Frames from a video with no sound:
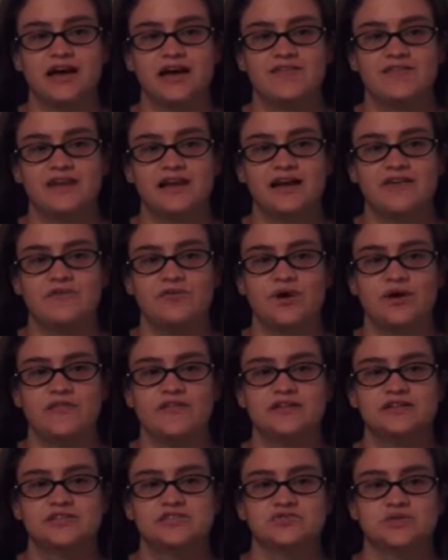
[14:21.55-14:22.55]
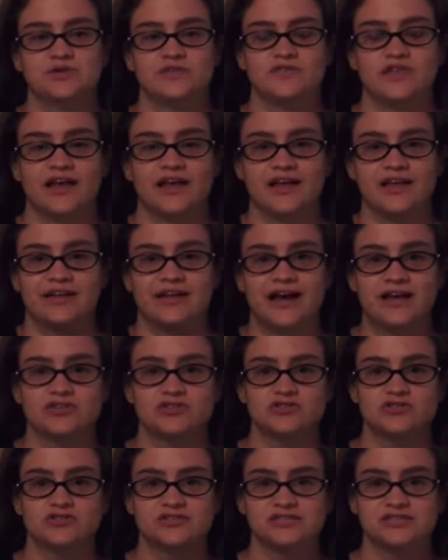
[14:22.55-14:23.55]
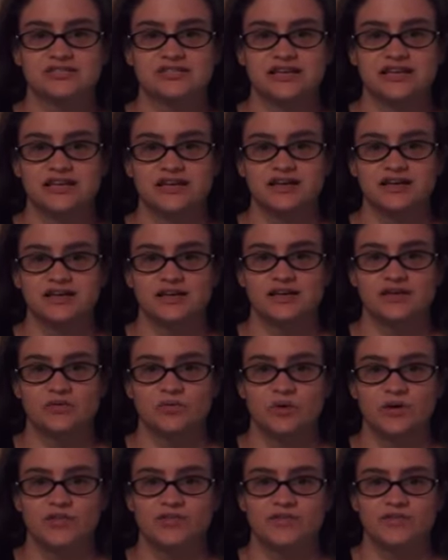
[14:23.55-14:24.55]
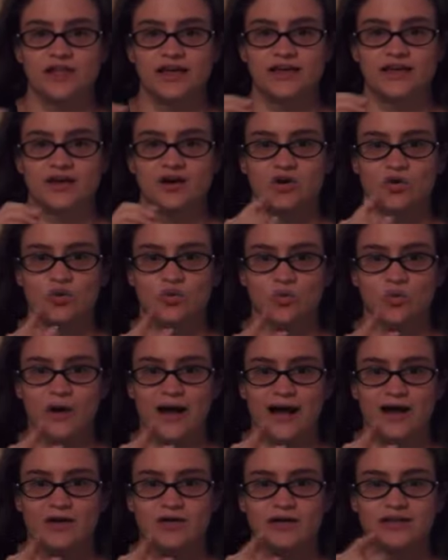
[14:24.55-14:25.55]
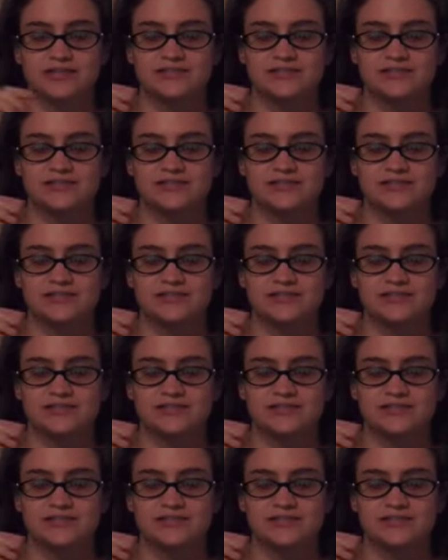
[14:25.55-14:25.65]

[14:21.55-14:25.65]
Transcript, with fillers: And then I have one that's sort of like a natural stick with like a round,